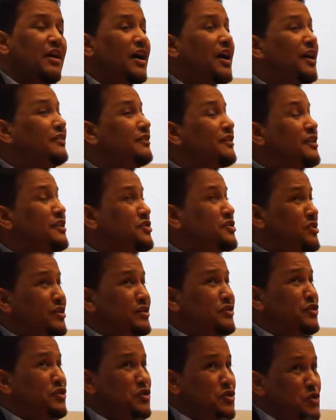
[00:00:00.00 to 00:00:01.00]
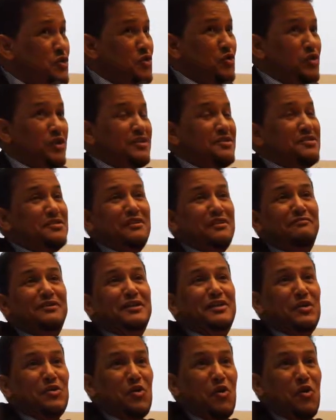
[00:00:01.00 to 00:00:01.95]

And it's not new, this is a very